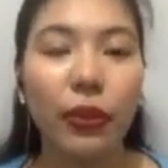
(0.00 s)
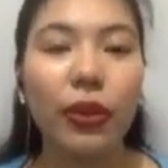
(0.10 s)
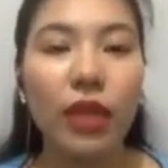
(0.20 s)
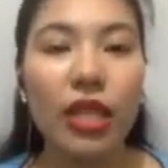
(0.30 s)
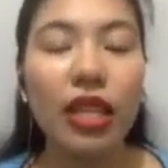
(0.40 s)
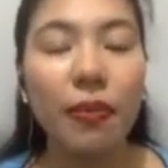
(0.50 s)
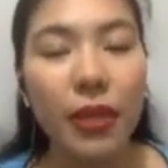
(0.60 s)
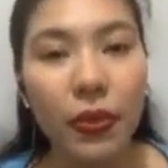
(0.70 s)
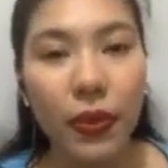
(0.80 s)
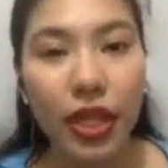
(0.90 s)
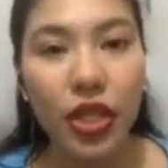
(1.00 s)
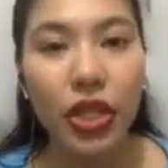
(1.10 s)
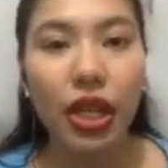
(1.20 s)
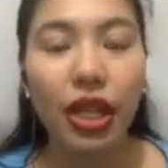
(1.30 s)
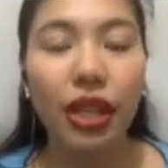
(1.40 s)
When we say
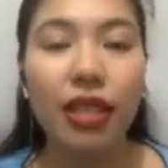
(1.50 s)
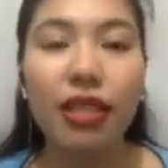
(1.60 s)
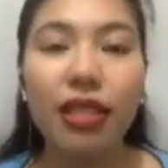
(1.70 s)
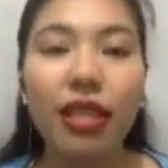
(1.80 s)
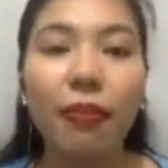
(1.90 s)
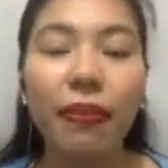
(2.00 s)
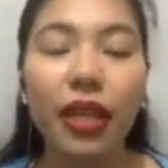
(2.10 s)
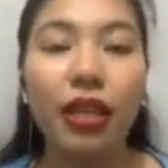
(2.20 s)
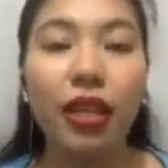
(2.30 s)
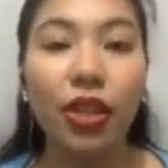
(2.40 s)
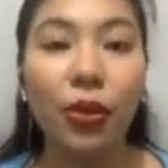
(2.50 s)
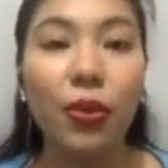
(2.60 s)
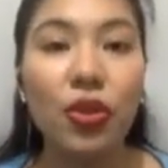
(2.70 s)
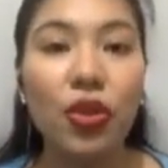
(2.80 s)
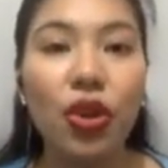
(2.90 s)
punctuation, this is simply the
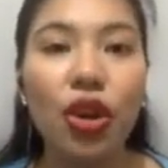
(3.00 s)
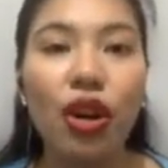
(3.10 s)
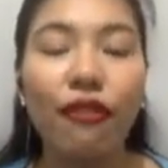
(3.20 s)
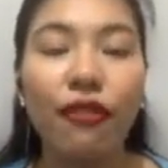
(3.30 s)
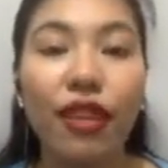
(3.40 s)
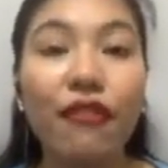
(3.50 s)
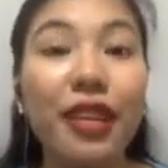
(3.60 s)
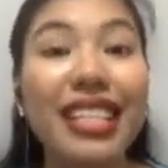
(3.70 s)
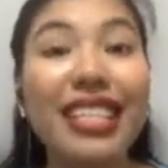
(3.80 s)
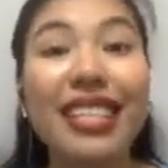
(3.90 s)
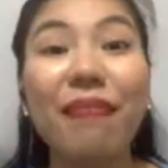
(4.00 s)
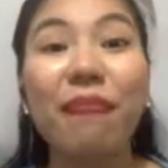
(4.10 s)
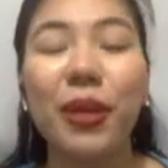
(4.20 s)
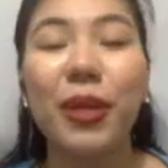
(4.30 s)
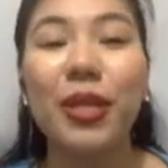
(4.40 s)
use of different
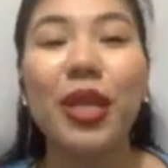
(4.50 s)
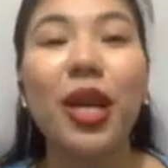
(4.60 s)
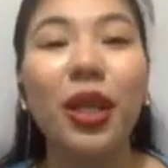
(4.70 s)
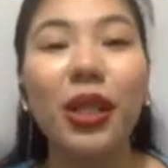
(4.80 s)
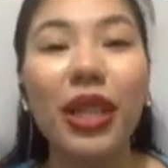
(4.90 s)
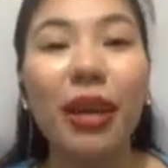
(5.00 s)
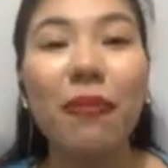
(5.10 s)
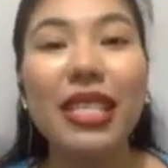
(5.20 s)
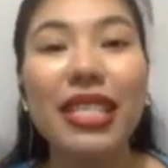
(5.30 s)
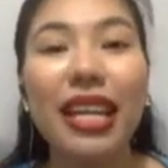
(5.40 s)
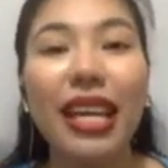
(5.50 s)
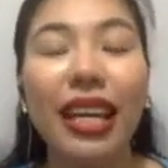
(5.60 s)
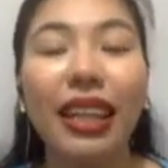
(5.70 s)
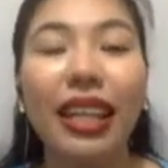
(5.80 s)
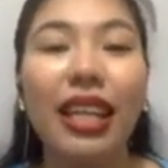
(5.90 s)
symbols to
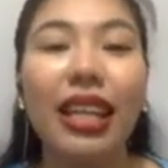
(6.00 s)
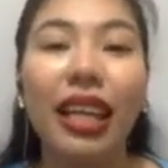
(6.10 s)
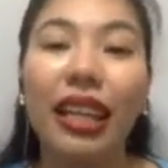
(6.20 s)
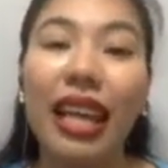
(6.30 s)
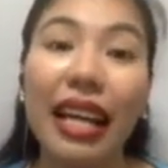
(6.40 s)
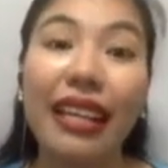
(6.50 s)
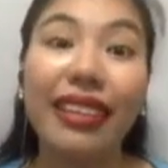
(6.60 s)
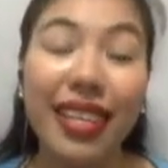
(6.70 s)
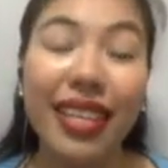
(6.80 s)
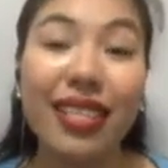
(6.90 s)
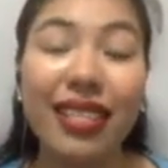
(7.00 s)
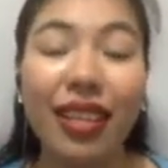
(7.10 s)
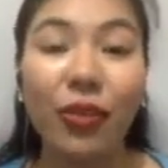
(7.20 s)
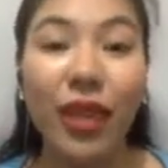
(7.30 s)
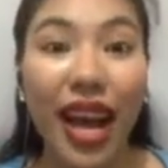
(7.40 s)
represent the ideas
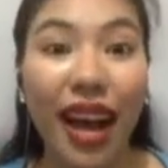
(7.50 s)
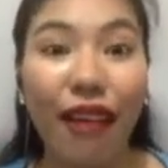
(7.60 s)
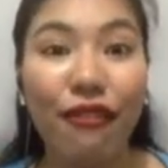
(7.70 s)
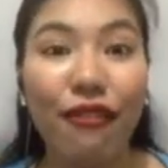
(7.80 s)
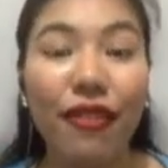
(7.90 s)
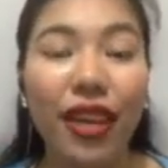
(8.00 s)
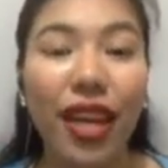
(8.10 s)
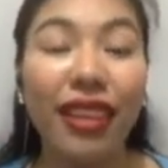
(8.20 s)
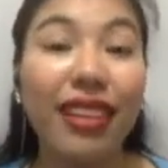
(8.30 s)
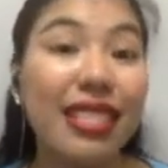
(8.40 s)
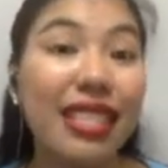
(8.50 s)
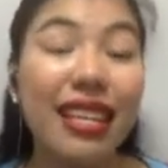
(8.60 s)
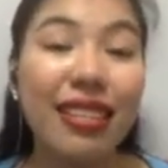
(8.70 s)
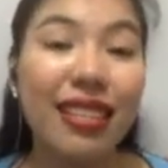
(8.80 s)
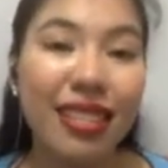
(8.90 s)
that we have in the
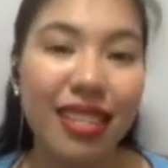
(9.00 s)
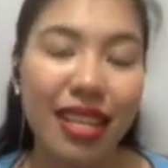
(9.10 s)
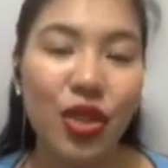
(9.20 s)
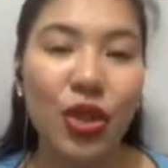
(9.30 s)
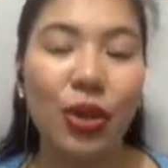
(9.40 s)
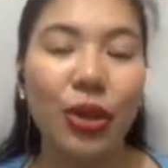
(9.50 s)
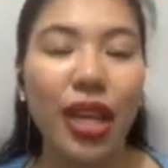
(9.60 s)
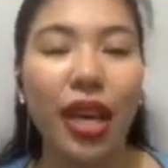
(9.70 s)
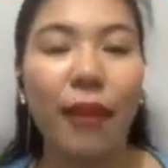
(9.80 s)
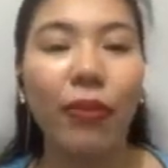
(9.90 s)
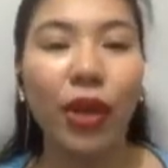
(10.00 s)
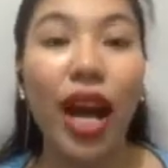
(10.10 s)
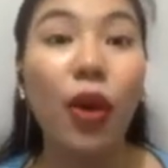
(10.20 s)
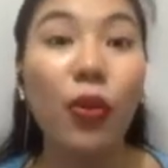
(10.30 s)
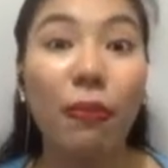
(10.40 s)
sentences, okay, or
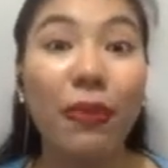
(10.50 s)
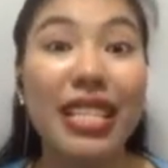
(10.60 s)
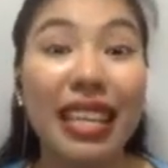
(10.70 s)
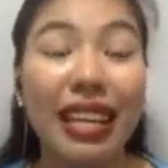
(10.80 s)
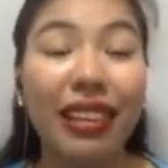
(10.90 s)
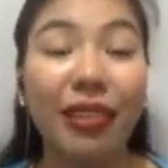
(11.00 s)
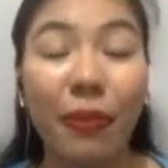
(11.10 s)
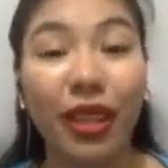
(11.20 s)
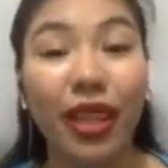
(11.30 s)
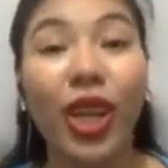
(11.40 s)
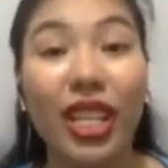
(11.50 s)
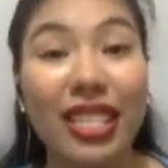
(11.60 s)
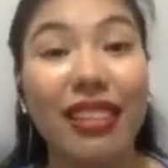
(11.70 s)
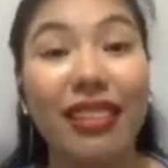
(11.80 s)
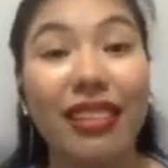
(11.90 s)
how we present the particular
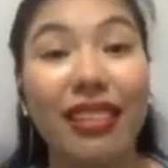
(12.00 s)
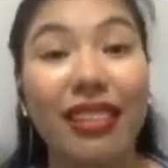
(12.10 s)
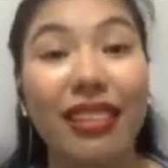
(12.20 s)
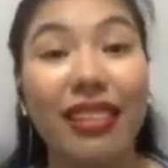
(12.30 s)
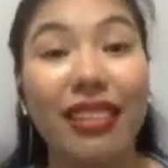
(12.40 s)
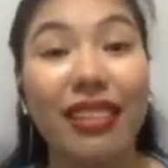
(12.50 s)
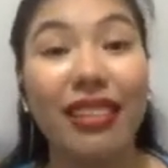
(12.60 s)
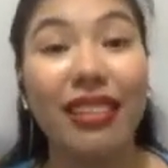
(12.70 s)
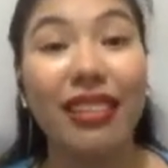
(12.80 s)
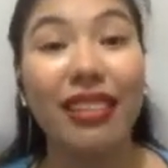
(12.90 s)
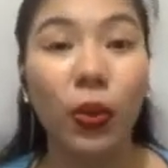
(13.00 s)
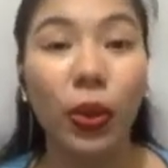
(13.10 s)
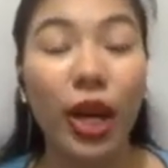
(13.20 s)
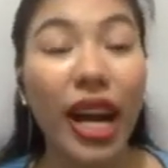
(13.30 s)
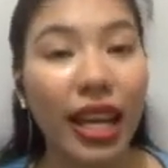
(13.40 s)
sentences that we are going
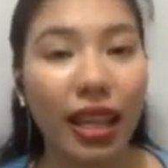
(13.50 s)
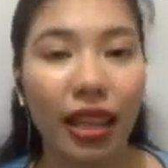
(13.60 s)
to write.